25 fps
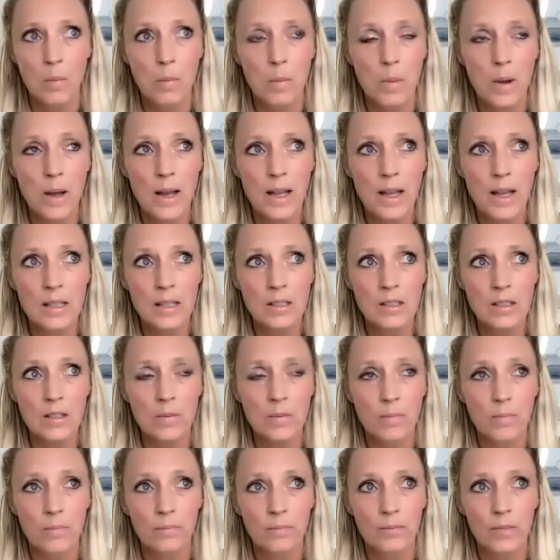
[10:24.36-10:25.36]
But
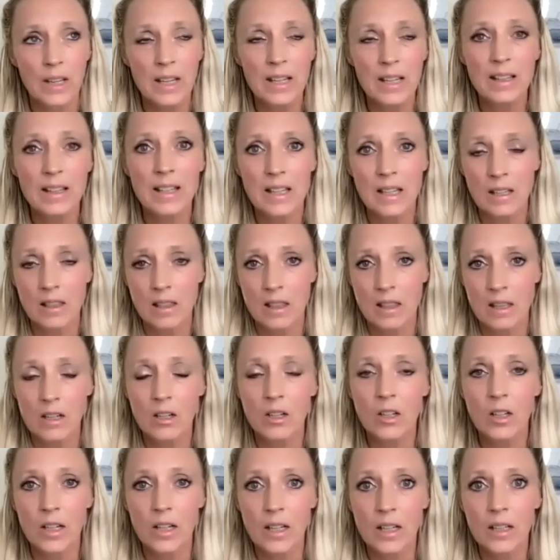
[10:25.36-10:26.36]
in the
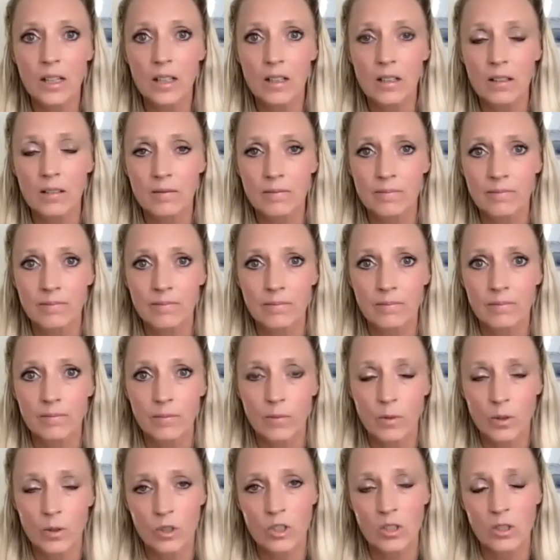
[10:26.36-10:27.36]
etheric,
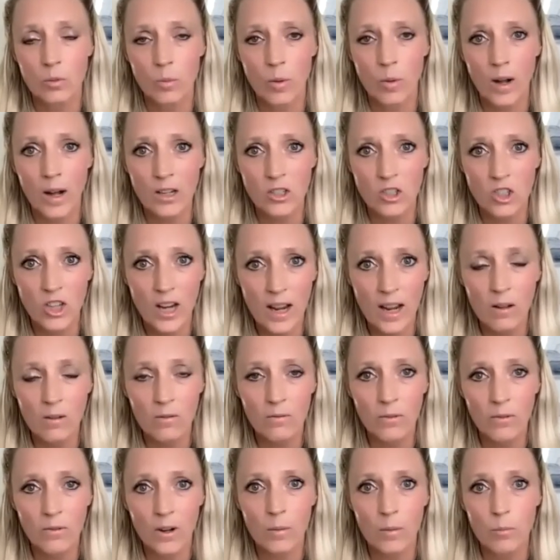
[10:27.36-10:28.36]
which is where I
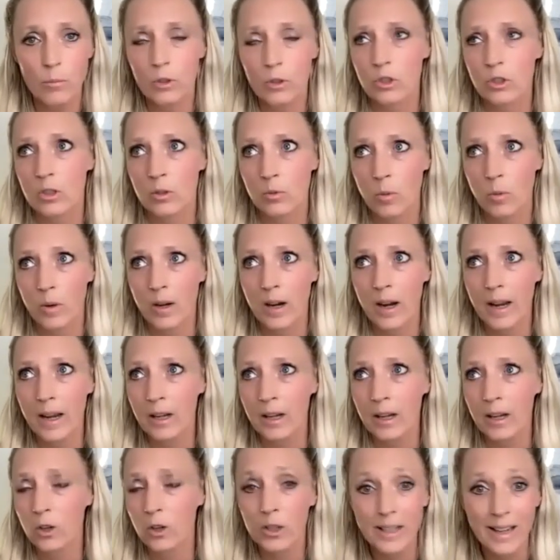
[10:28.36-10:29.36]
channel from, which is where I
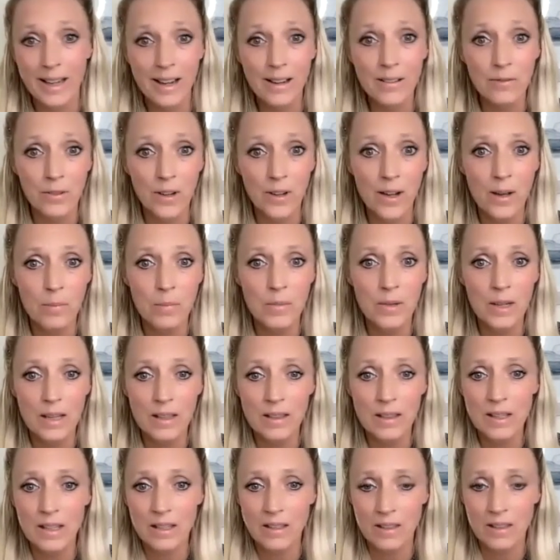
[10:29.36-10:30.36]
create from
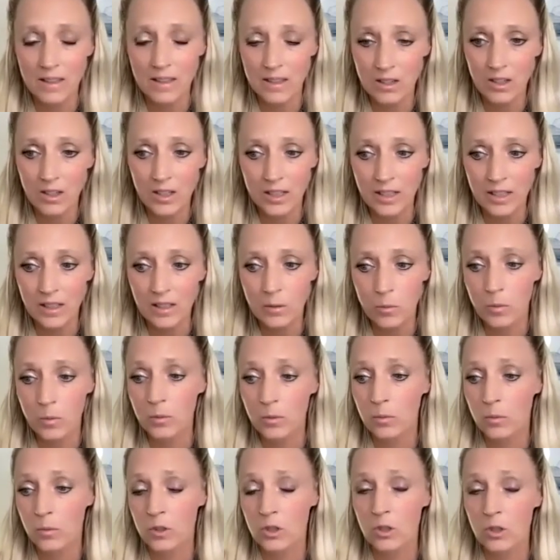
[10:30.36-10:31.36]
in the etheric,
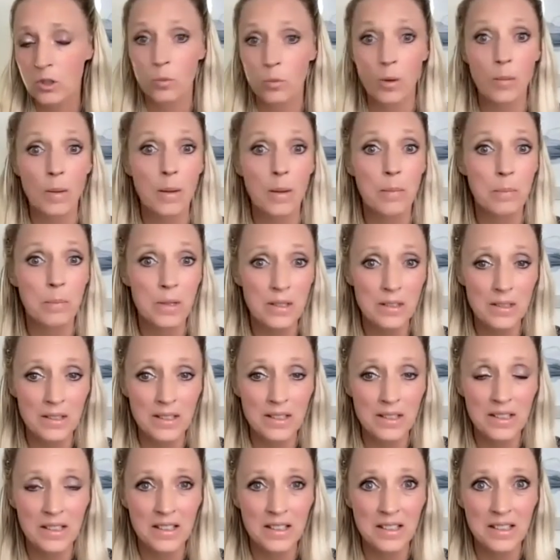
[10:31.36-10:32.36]
which is where my
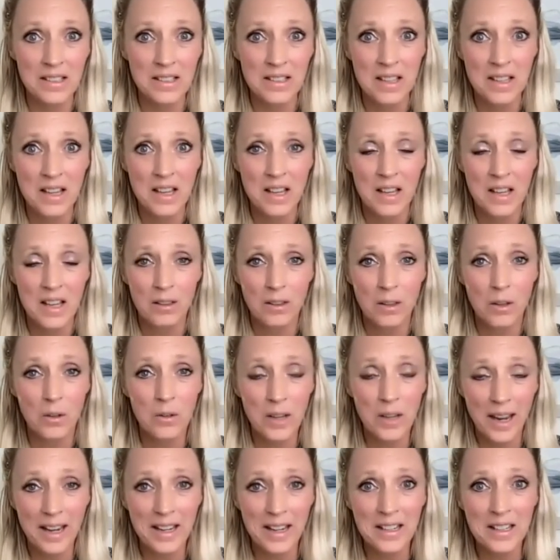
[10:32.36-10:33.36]
business is
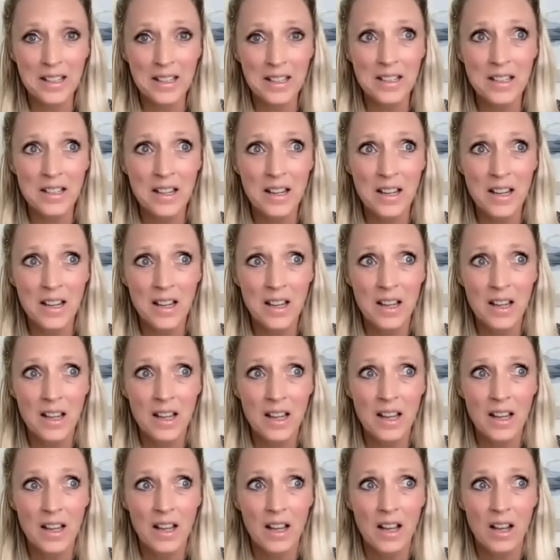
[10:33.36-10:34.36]
located.
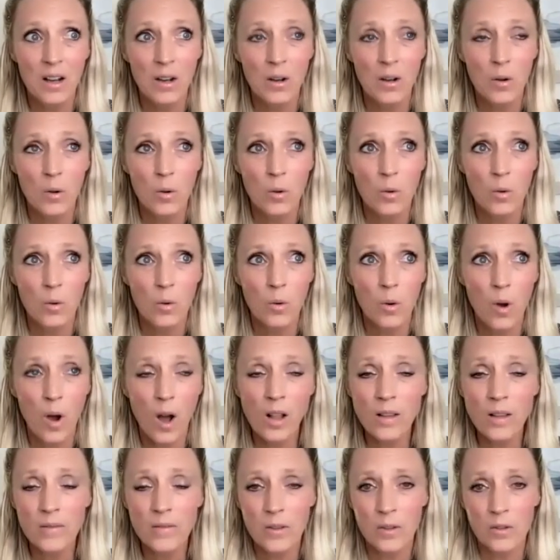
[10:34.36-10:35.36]

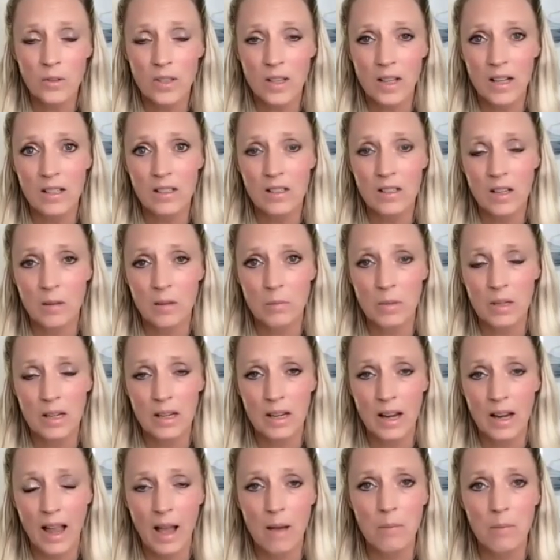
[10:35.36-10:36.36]
All of those things can
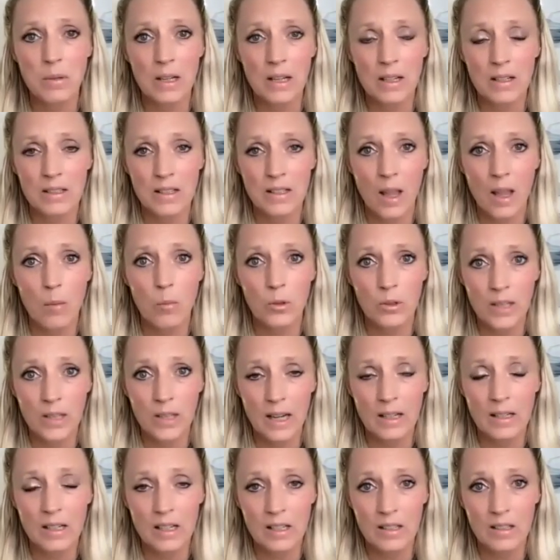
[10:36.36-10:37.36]
be happening
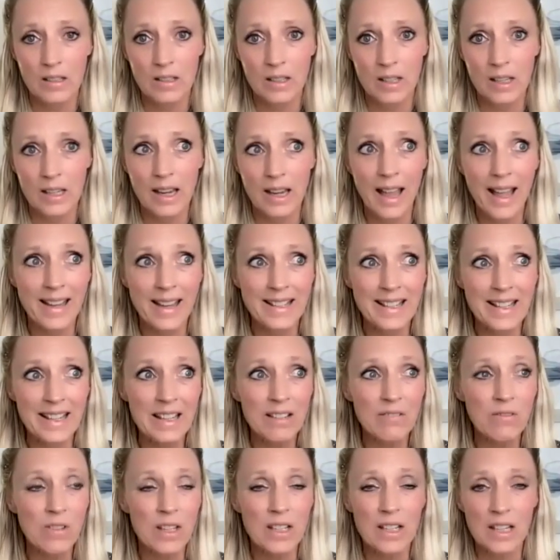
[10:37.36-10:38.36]
simultaneously and
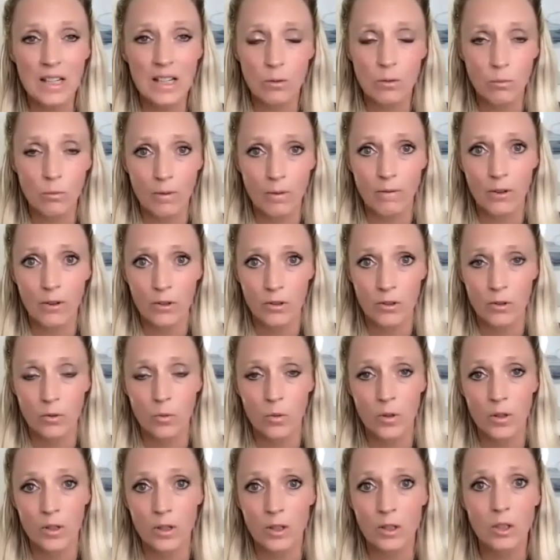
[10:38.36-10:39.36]
even in reverse
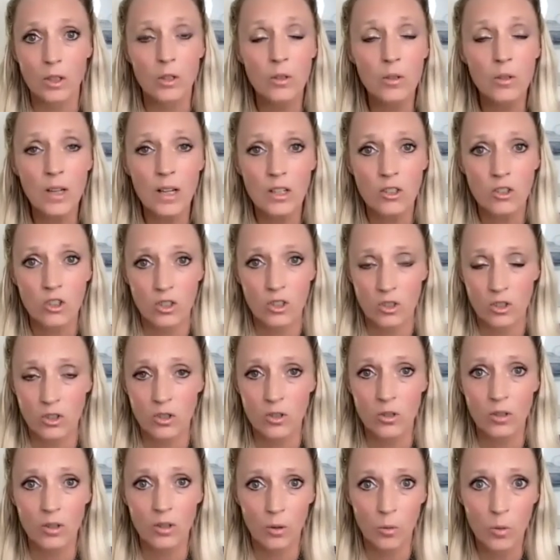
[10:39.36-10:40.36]
order. You can just
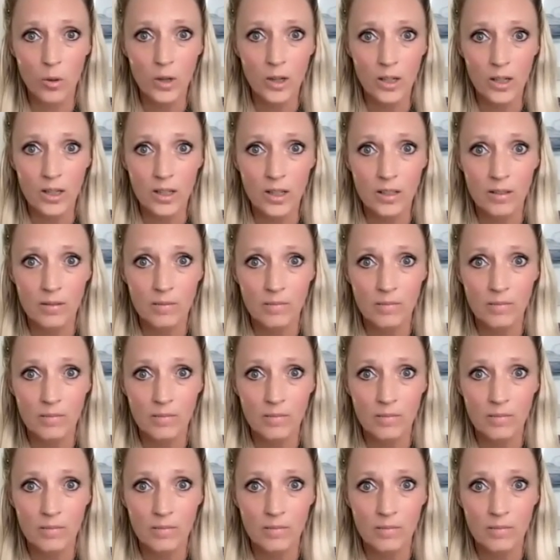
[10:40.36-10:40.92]
do your work